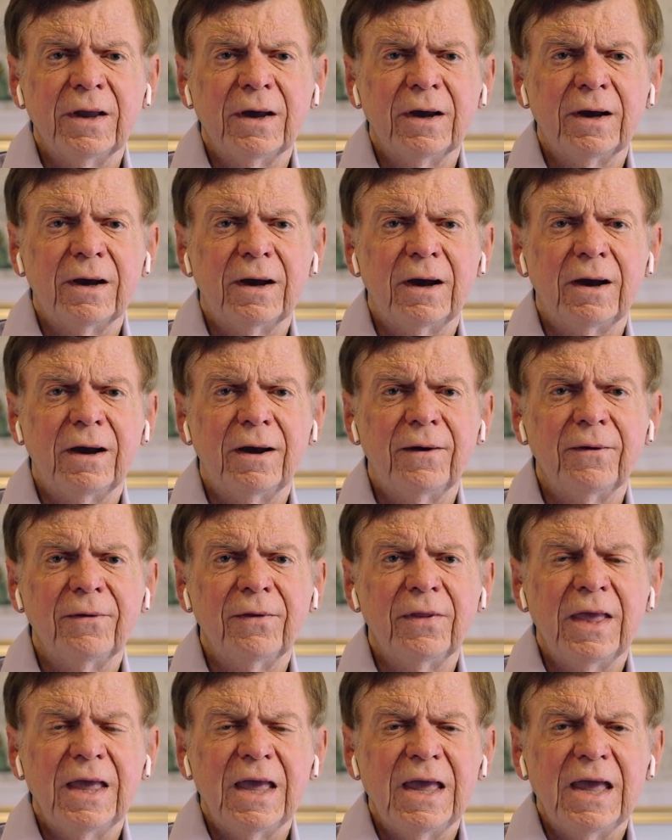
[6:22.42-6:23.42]

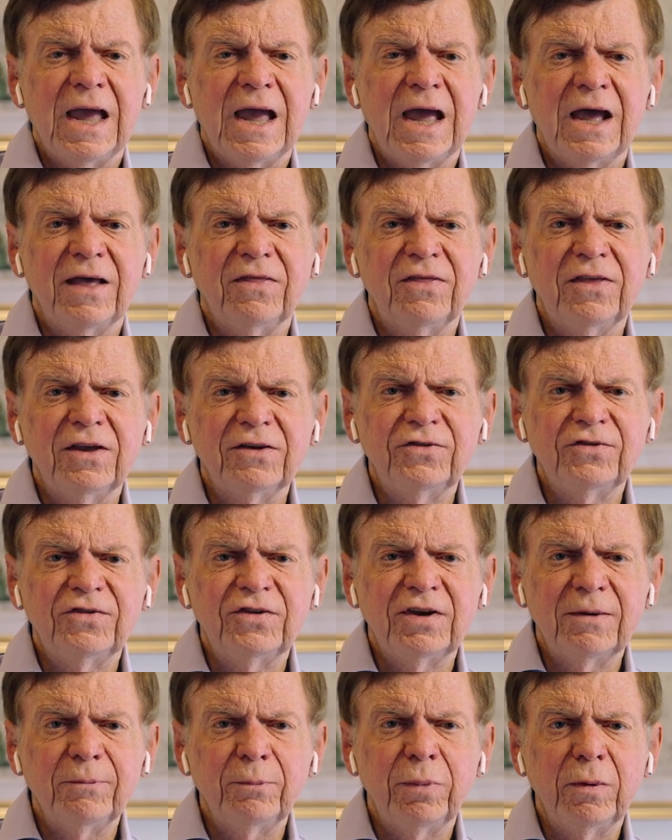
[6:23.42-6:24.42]
And this
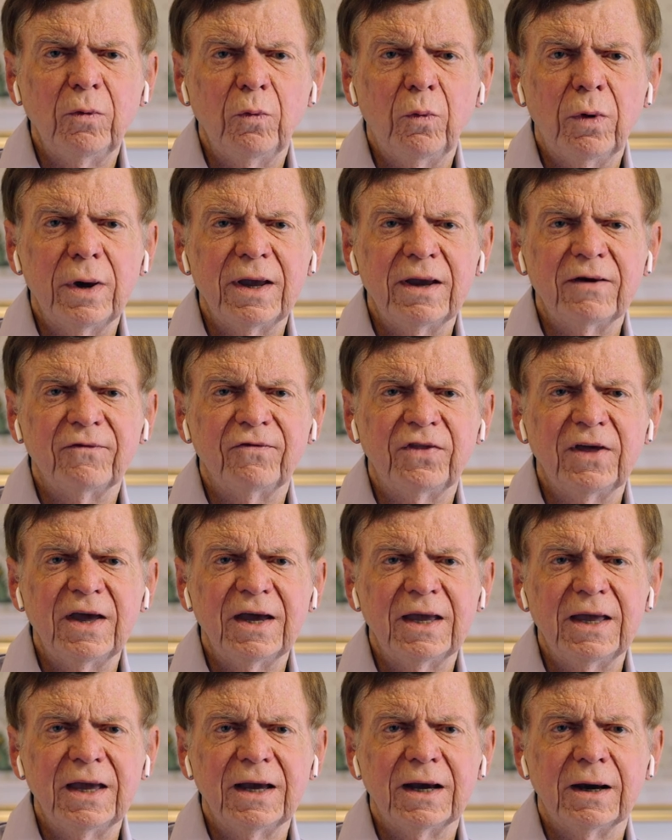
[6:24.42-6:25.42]
simple way of
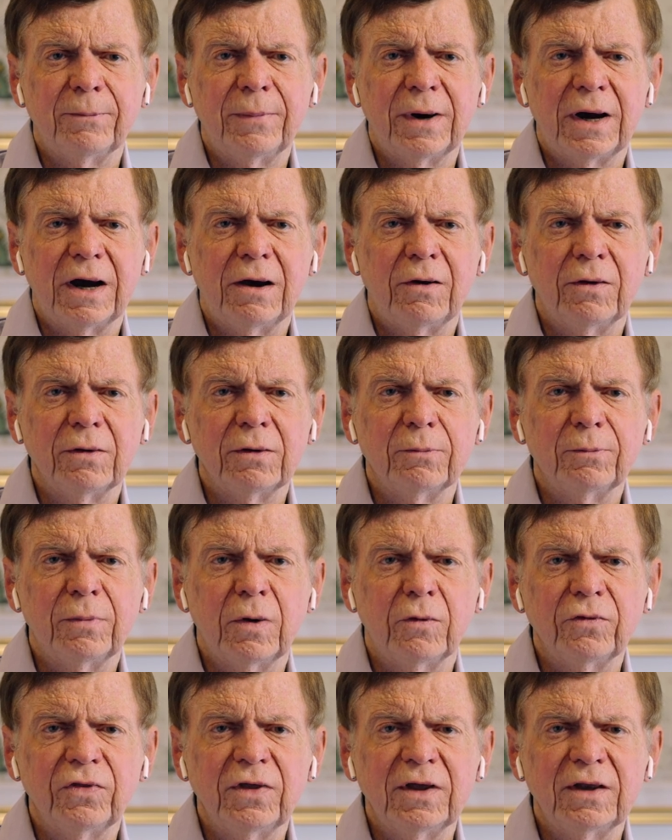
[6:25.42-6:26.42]
thinking about
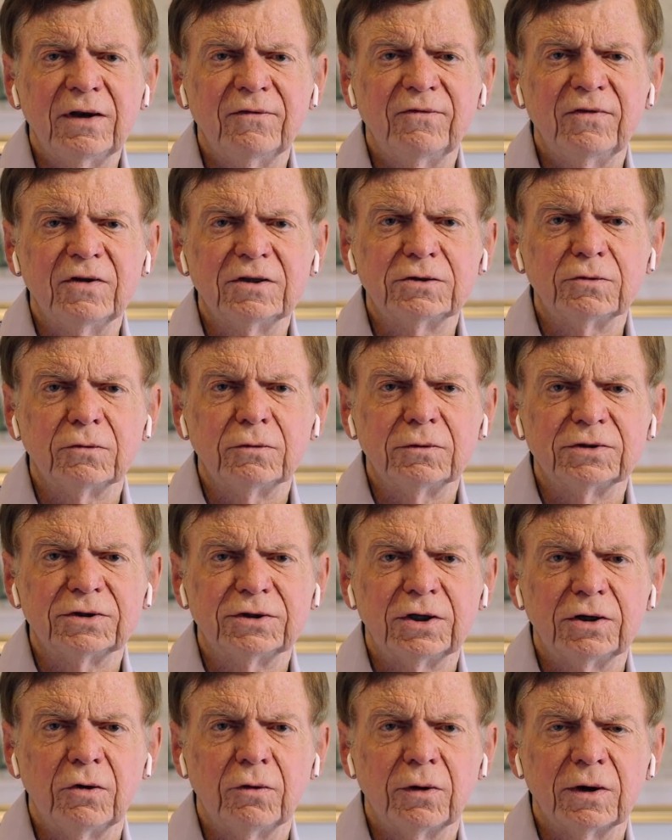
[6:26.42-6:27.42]
both individuals
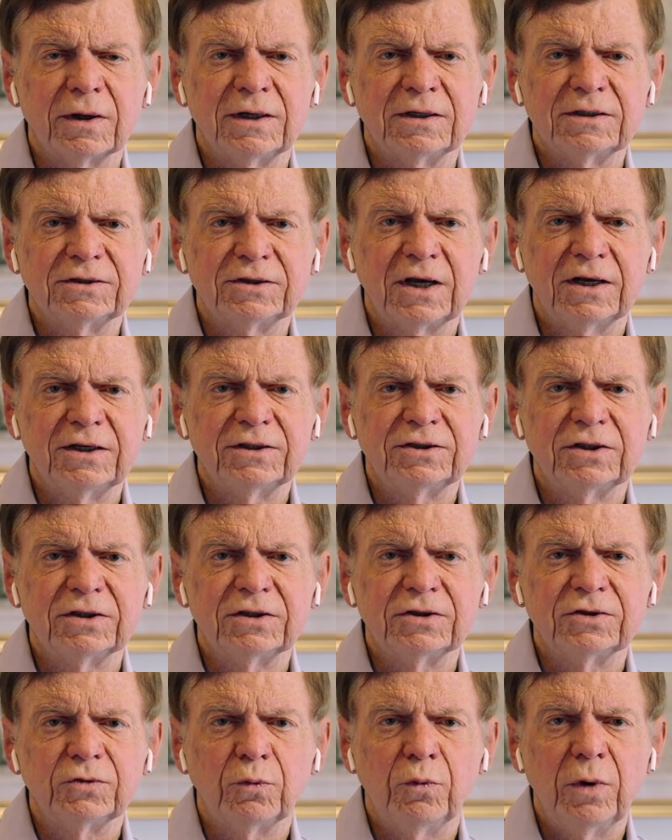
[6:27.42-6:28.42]
and
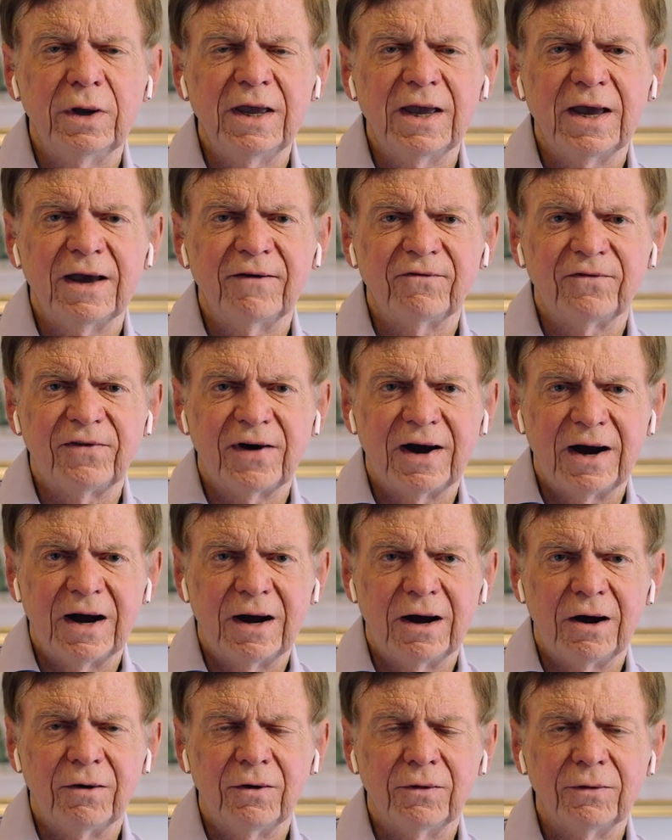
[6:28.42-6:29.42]
organizations, we have
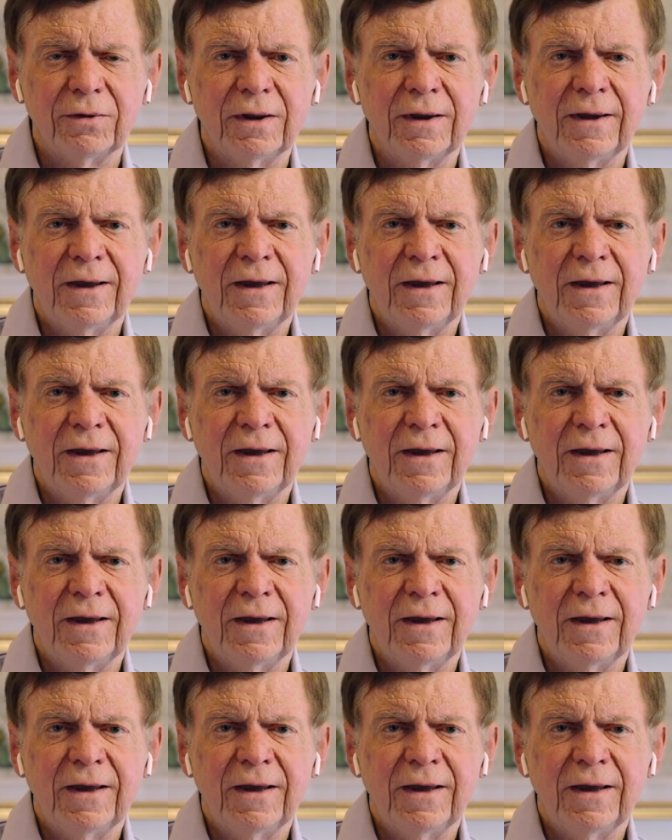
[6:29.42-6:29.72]
found,